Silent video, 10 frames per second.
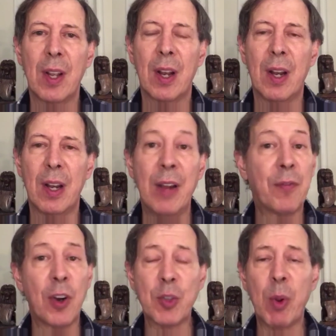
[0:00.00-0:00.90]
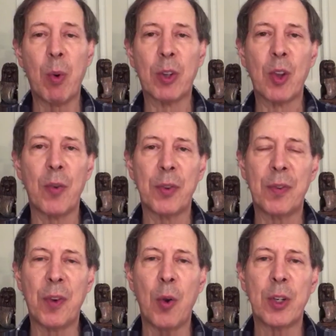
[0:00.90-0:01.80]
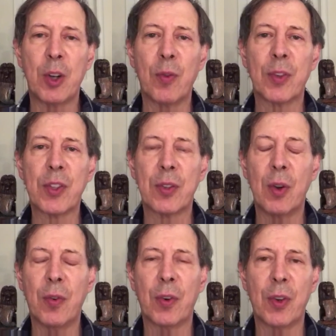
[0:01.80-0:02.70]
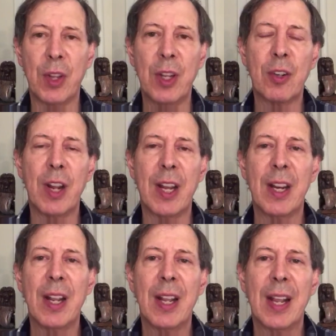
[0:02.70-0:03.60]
uh, at first we worked over the phone and over over the internet,